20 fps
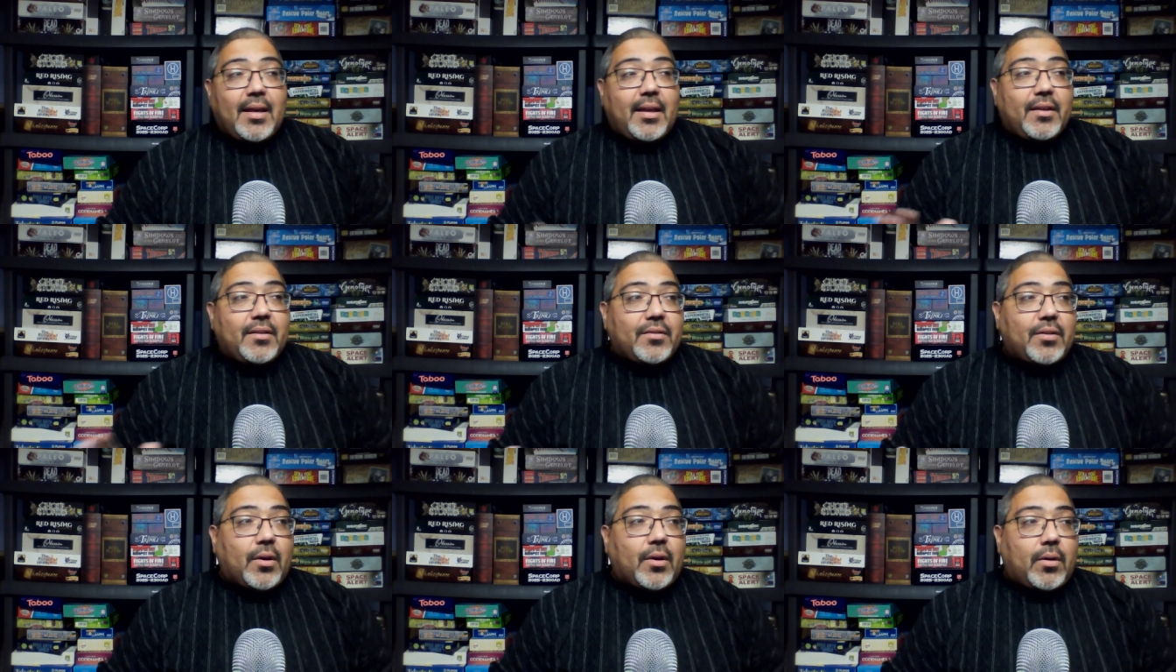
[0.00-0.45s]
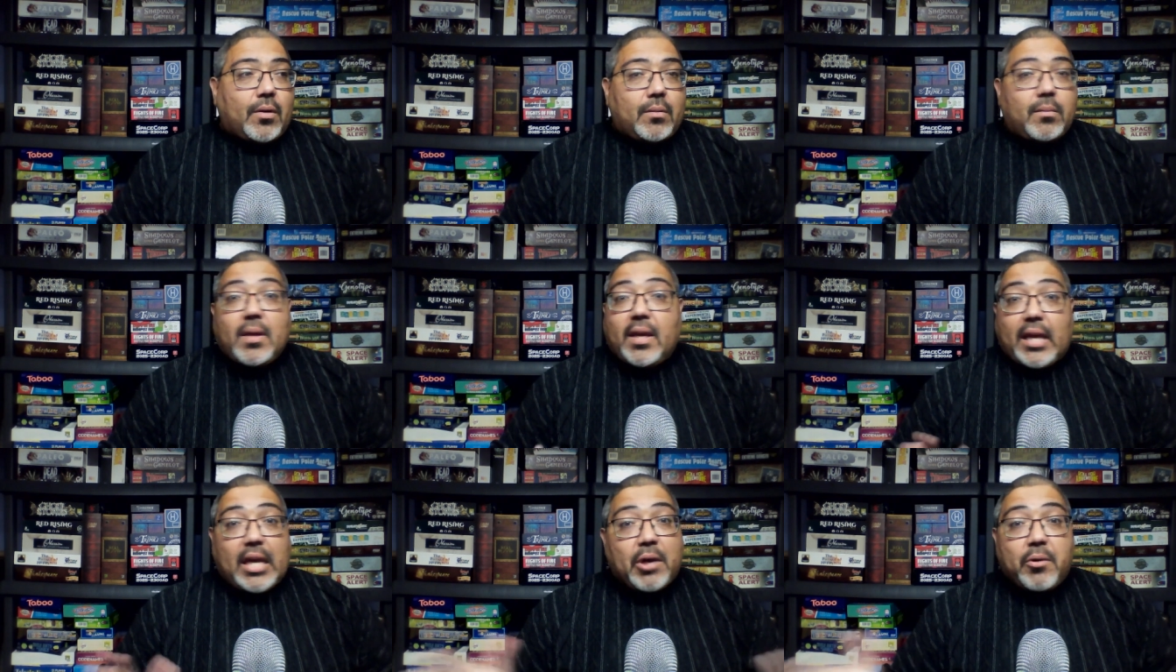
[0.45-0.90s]
So
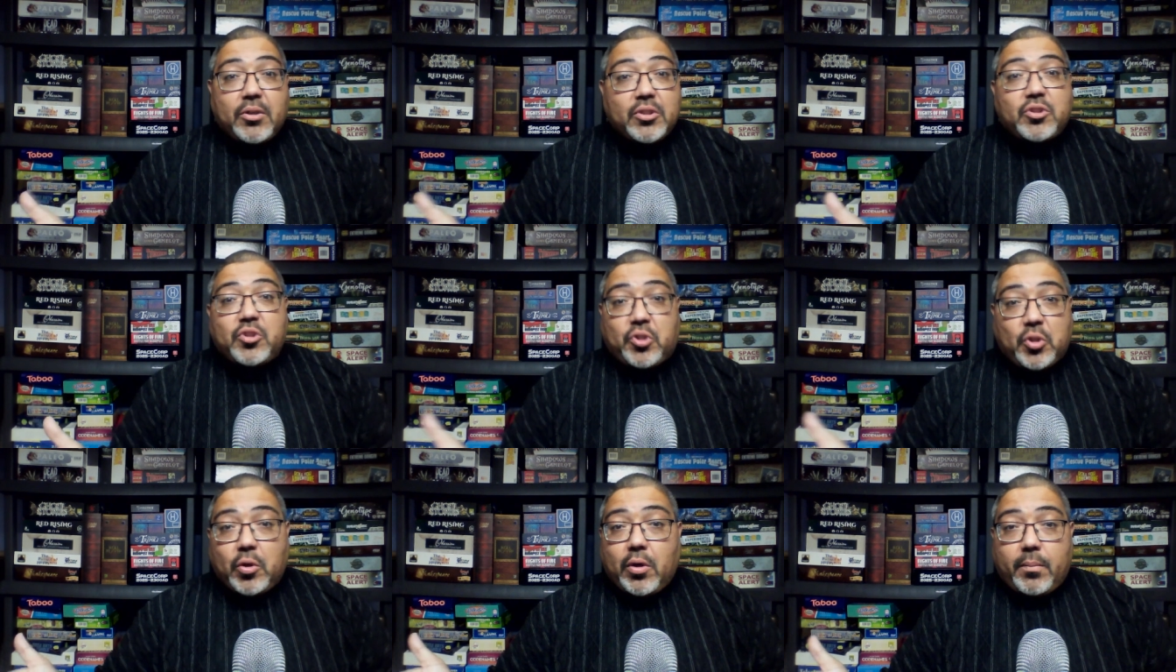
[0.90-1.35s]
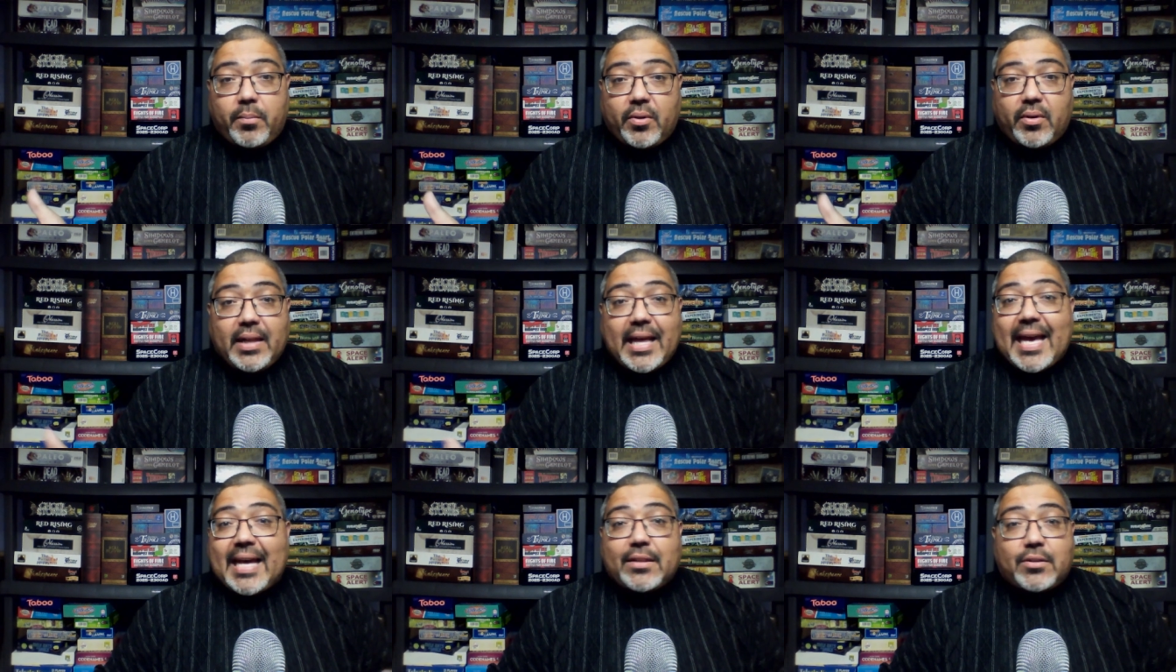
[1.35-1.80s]
it was
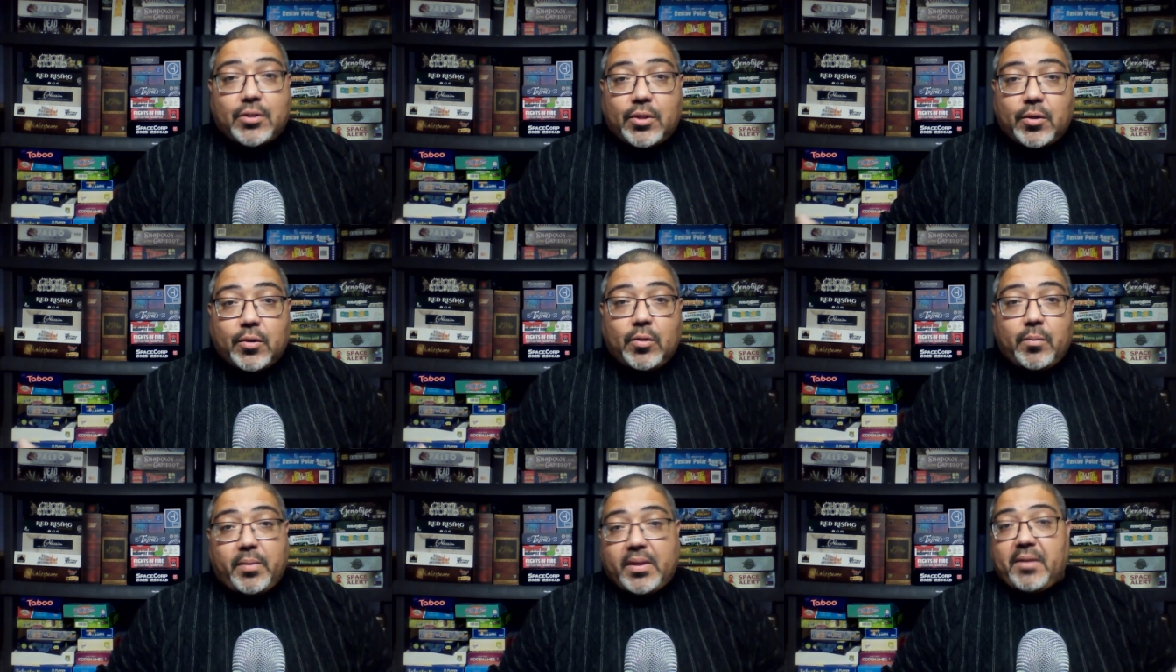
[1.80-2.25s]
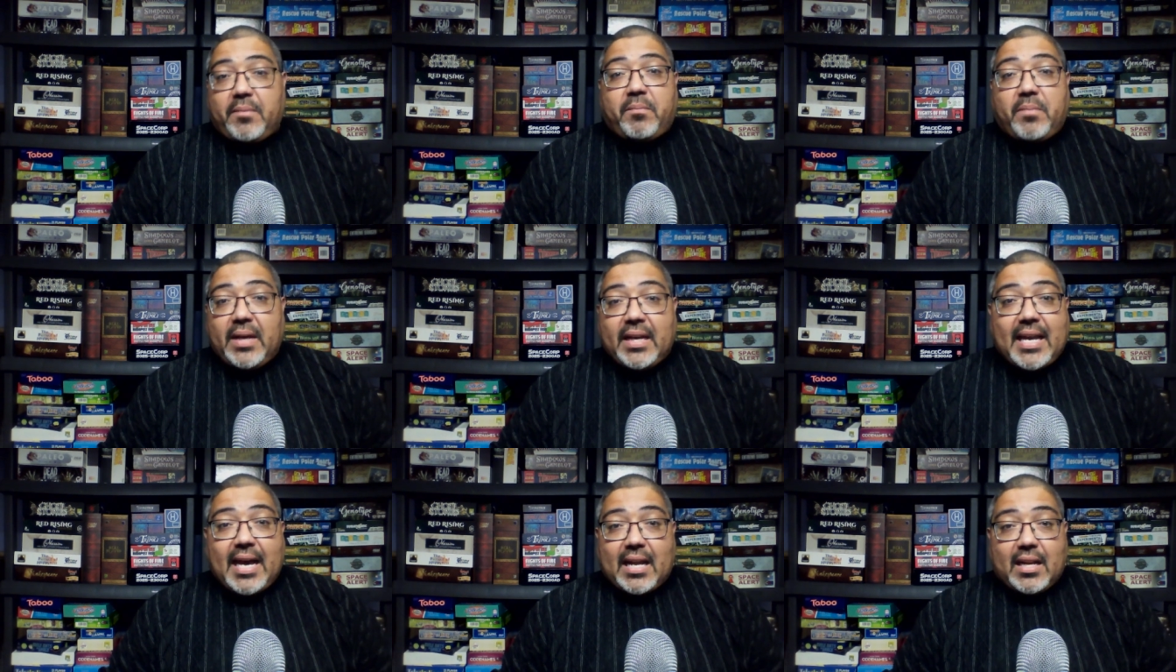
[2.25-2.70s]
doable at two, but
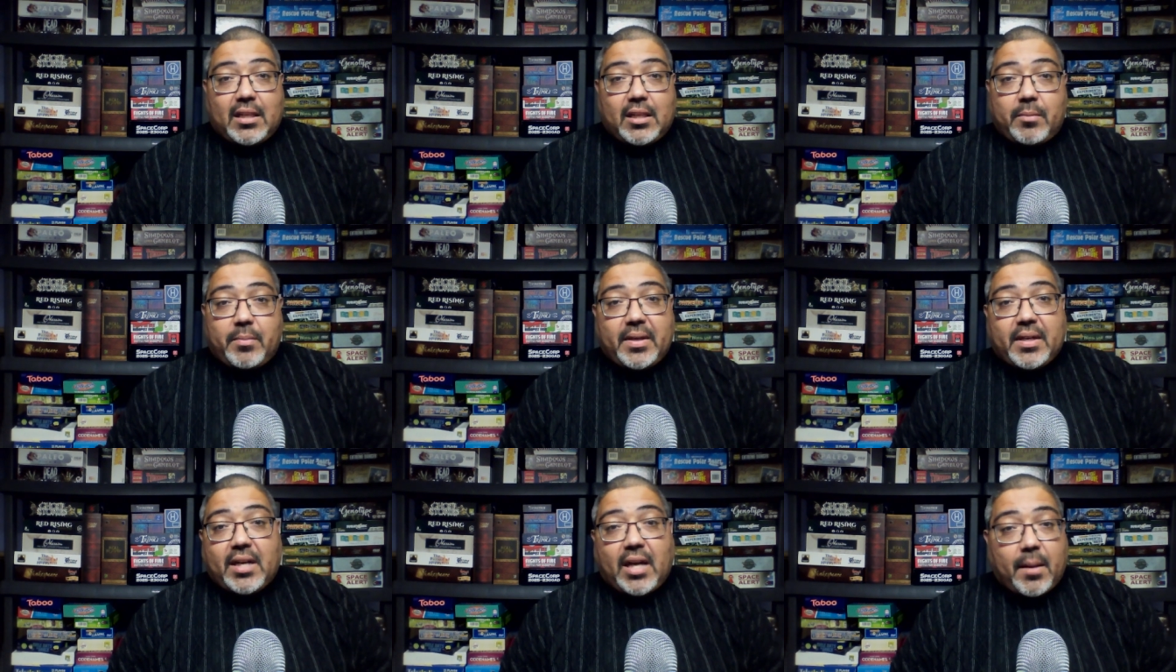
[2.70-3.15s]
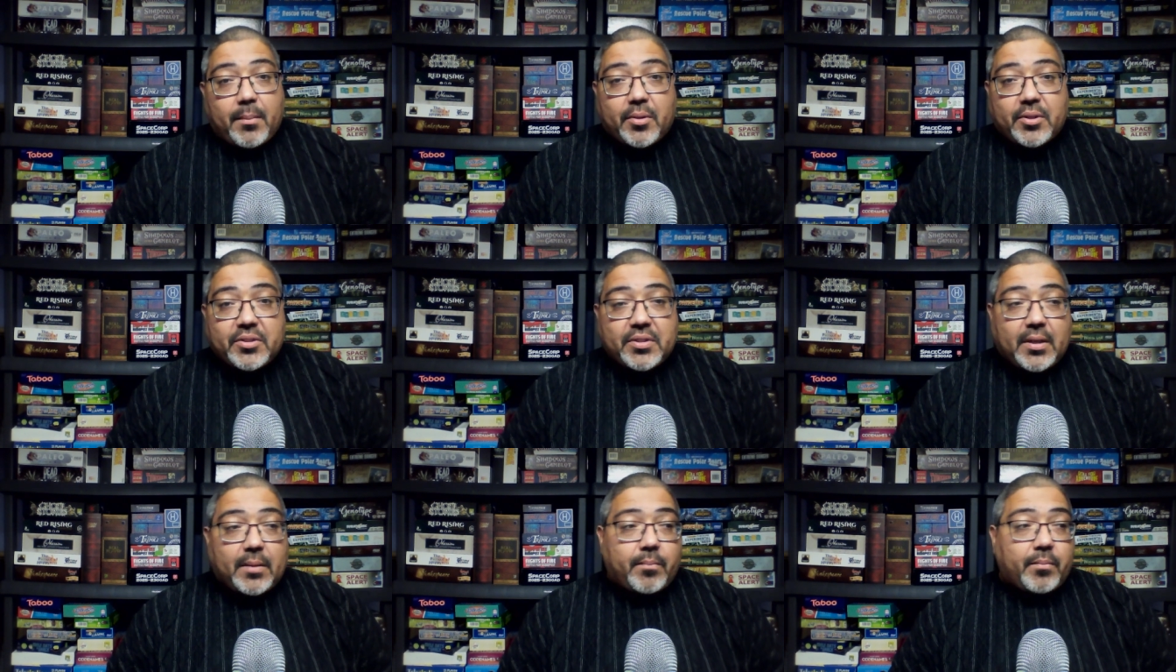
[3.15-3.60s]
it got a little bit
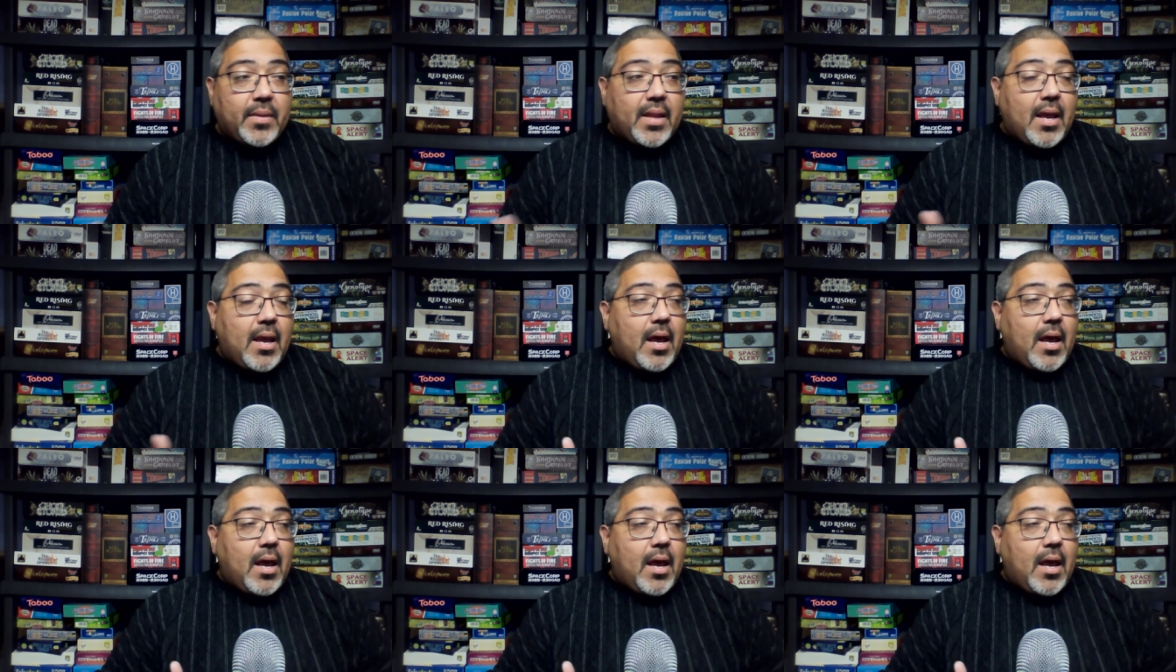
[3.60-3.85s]
cumbersome.